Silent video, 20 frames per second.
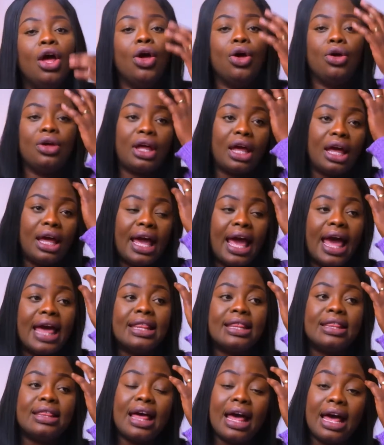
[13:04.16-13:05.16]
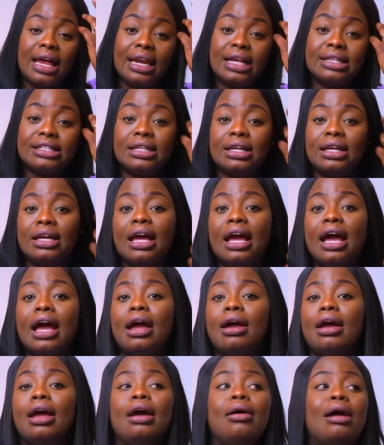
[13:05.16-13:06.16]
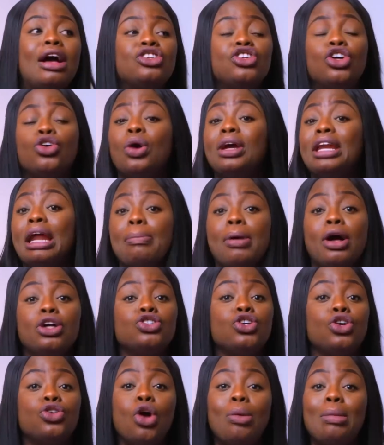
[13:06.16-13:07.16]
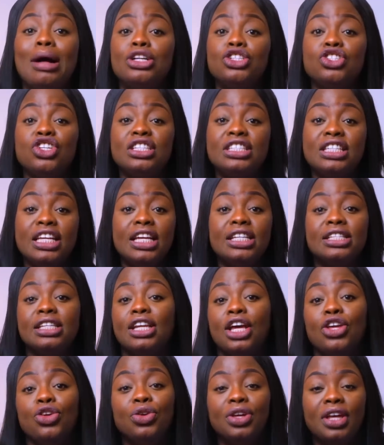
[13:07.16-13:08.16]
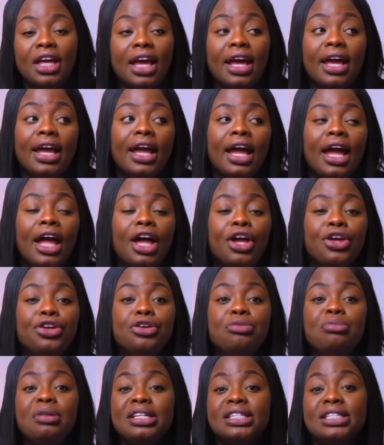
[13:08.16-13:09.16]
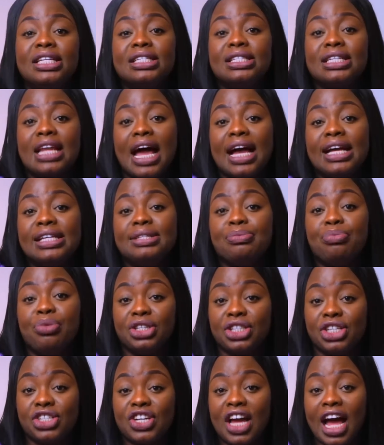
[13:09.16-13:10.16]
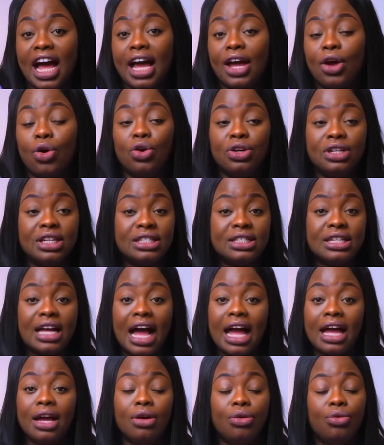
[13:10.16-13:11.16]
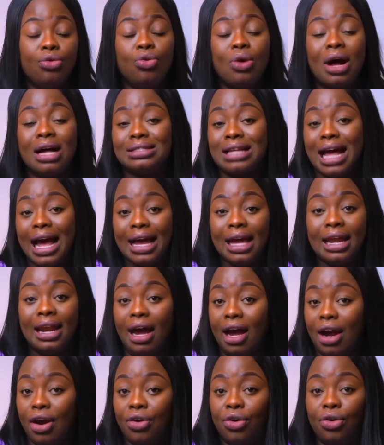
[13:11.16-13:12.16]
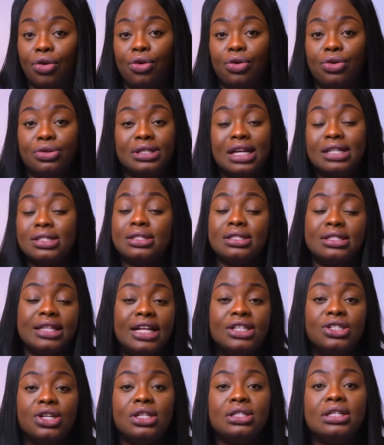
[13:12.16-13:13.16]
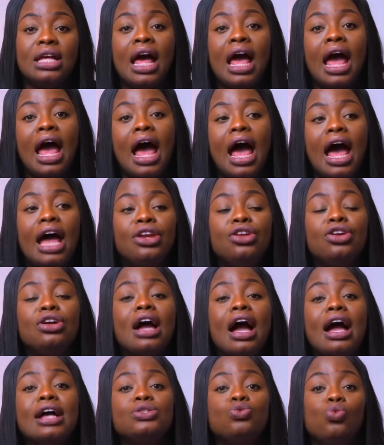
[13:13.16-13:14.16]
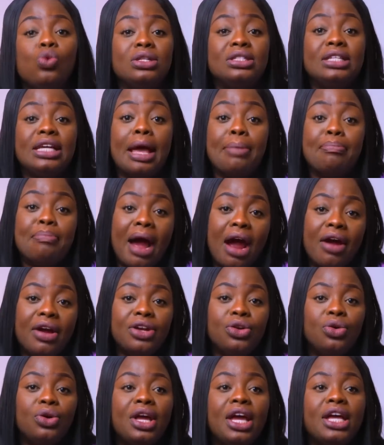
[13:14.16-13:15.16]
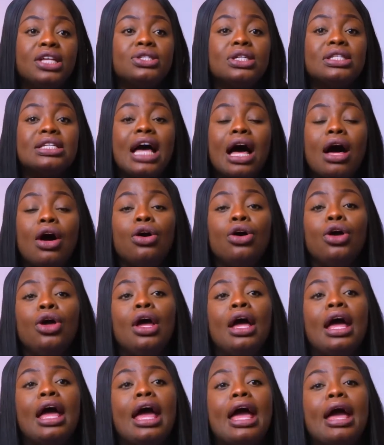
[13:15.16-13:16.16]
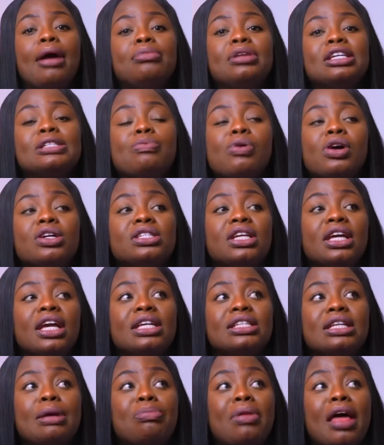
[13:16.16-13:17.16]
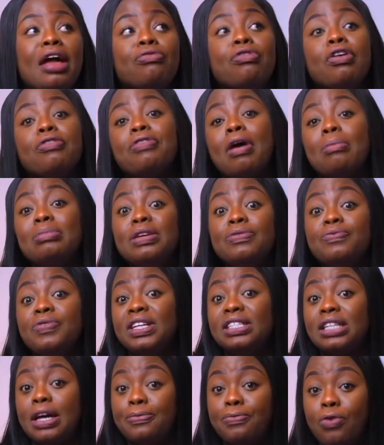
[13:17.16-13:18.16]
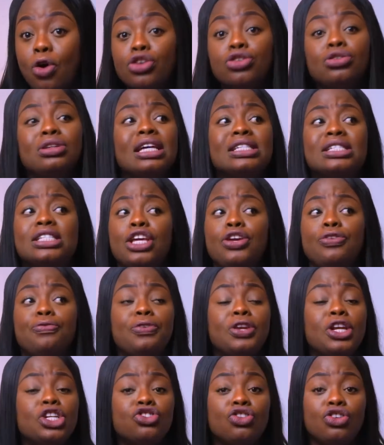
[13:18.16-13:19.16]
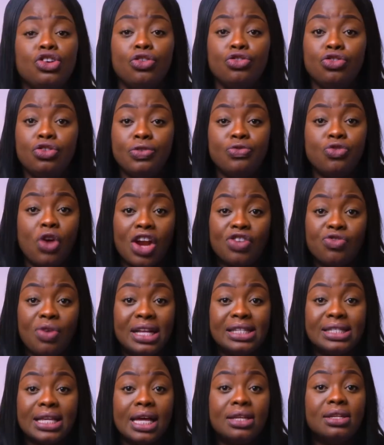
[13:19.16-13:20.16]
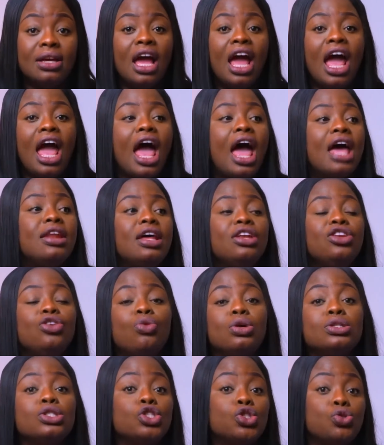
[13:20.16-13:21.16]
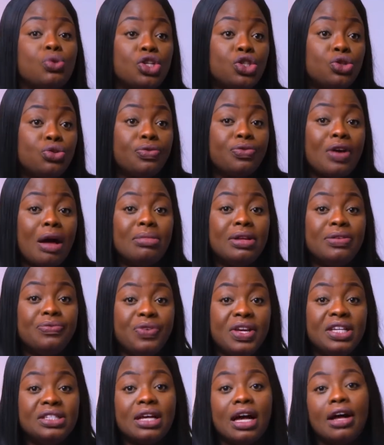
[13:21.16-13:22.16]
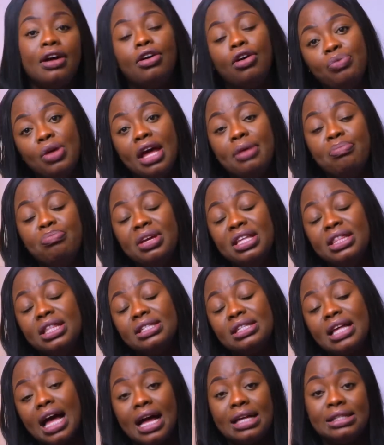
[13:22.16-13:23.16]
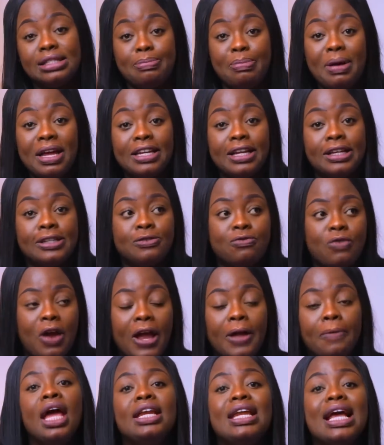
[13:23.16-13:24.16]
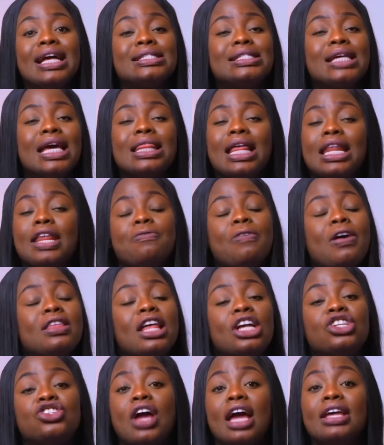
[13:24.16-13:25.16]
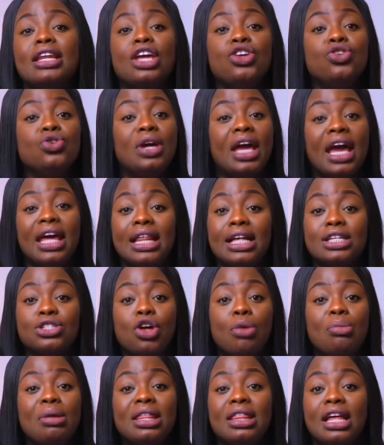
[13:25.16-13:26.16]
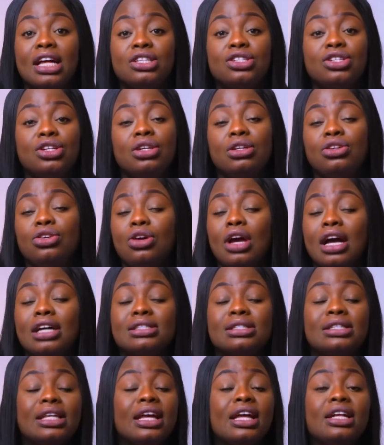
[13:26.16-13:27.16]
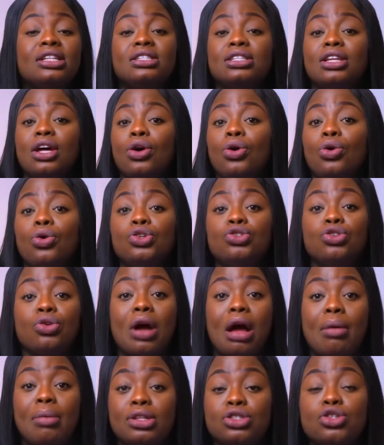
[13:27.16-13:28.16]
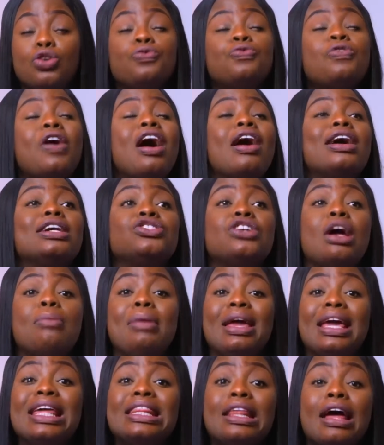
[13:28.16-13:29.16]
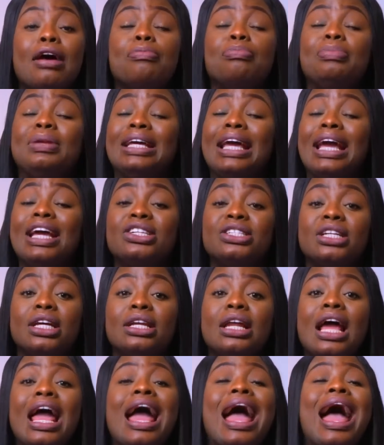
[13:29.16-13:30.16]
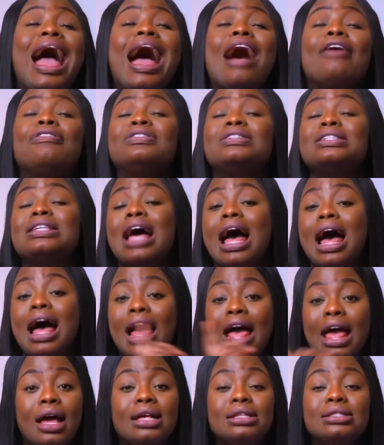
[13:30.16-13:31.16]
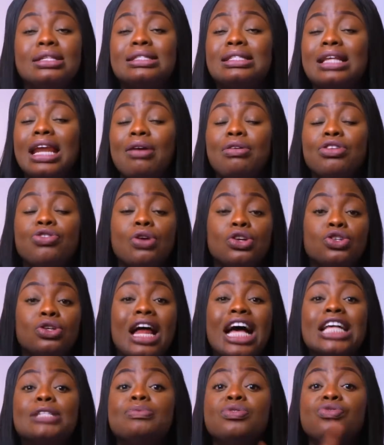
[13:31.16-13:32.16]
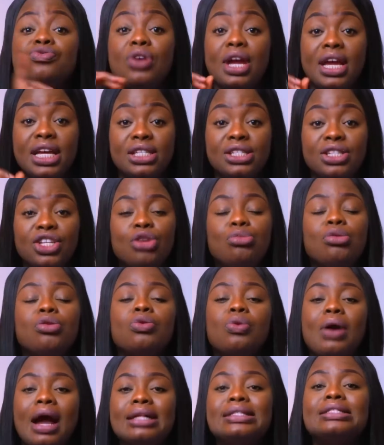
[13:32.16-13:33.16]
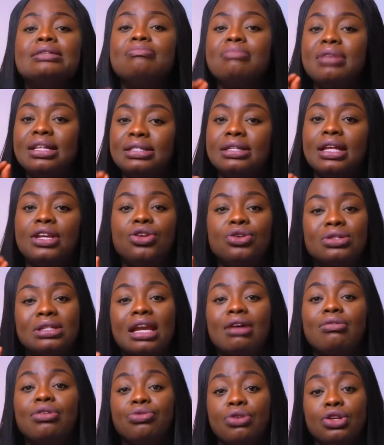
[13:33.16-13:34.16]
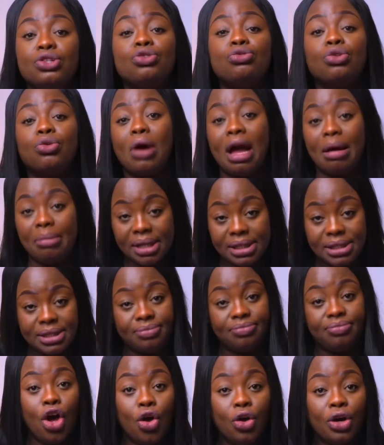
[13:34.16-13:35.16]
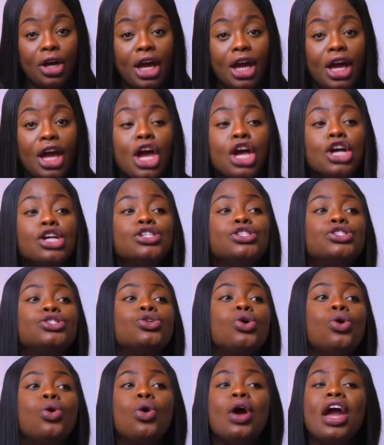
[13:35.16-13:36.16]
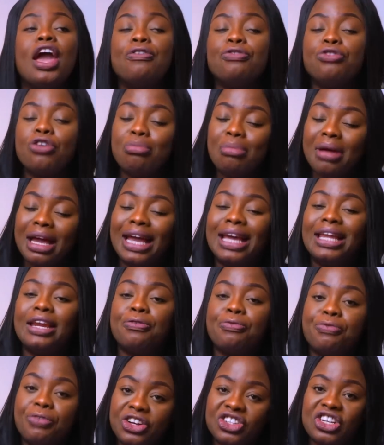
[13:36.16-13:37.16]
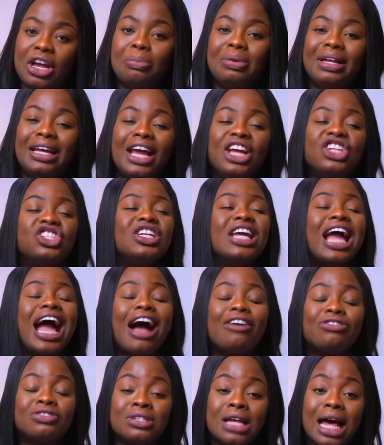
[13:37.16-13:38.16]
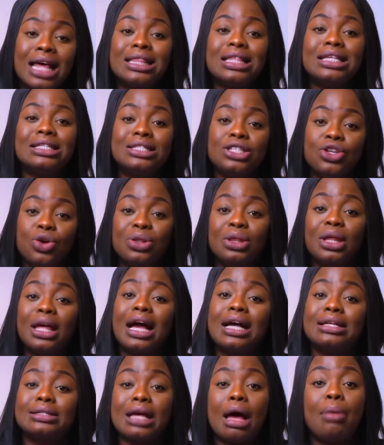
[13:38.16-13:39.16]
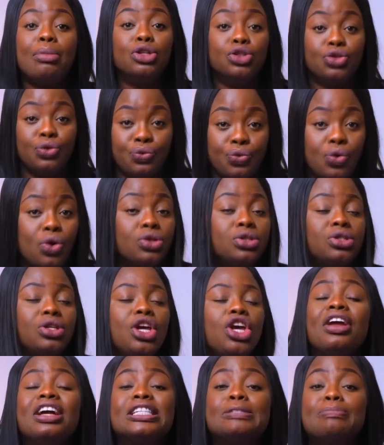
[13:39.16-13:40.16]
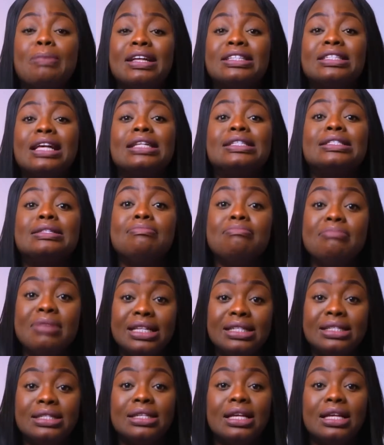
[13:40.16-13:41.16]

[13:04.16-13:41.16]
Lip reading: okay, and then let's say as you're going about your normal GTs in the UK, you meet this nice British guy or this guy who has ILR or settled status, and you guys want to get married, okay? So now this person is applying for a family visa for you. Let's say you've graduated and then you want to switch to a family visa and be this guy's dependent, right? They are saying that the fact that you are in the UK does not mean that you are sticking to the old requirements. So far as you are making the application after the salary threshold has been raised, you'll be required to meet the new salary threshold requirements. Okay, so if you're making a fresh application after this new thing has come into force, you're expected to meet